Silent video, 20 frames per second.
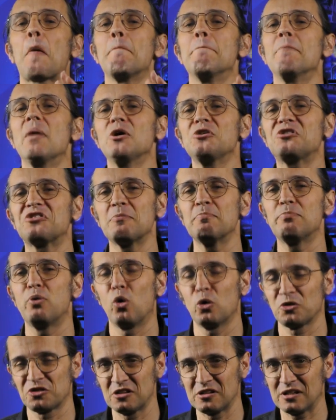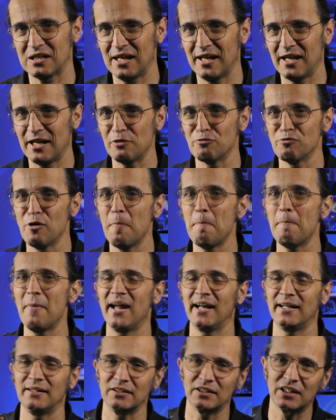most importantly,
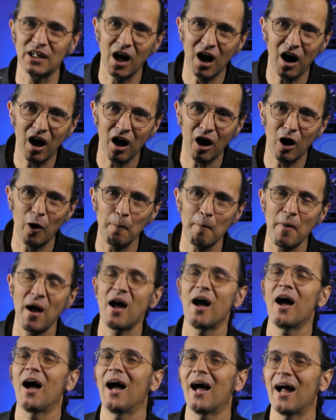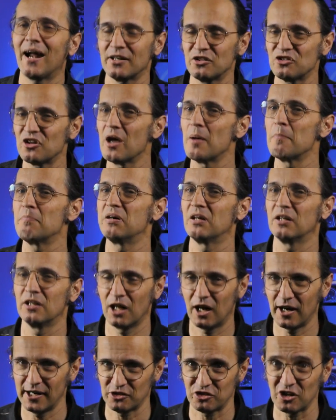remain calm and
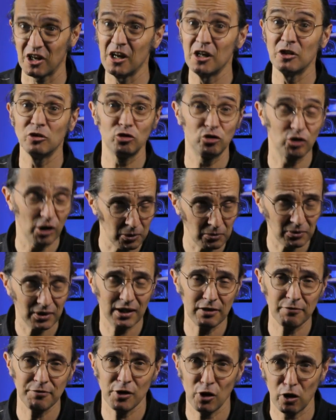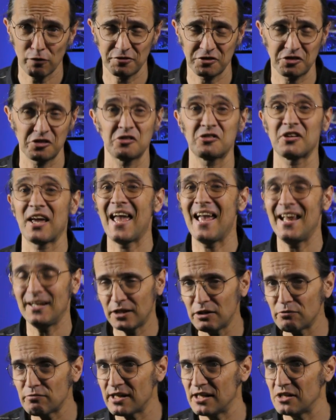polite. Don't give the officers
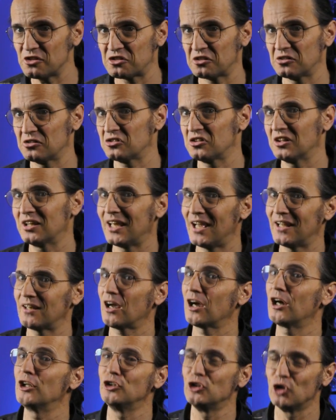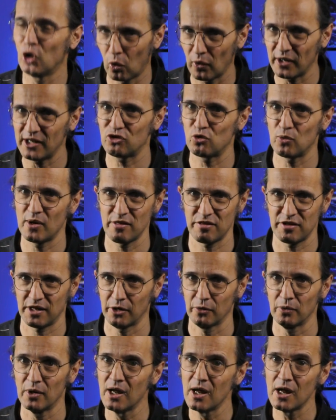any reason to get annoyed with
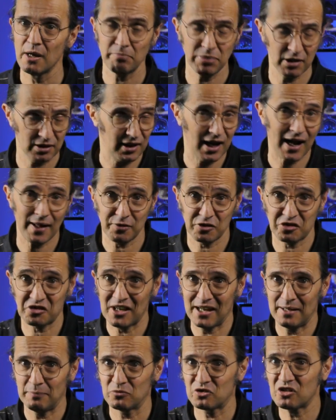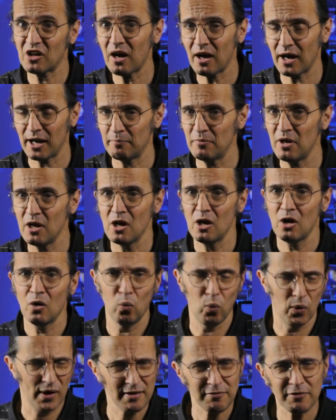you. But at the same time,
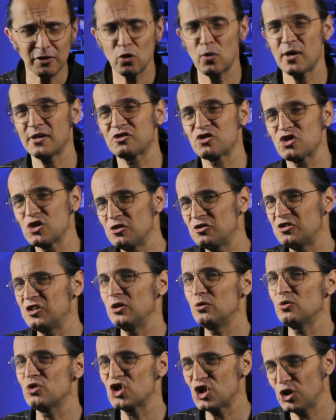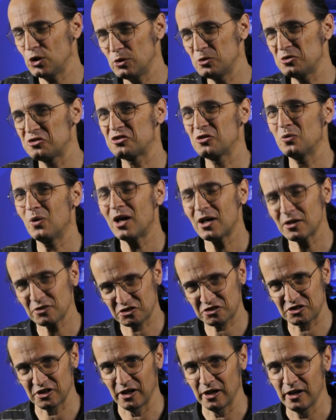whatever questions you choose to
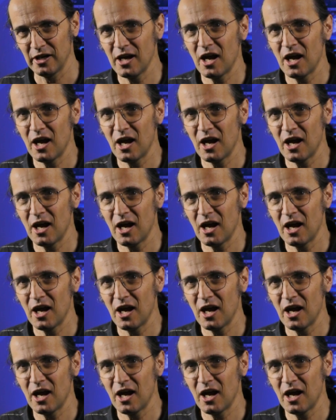answer,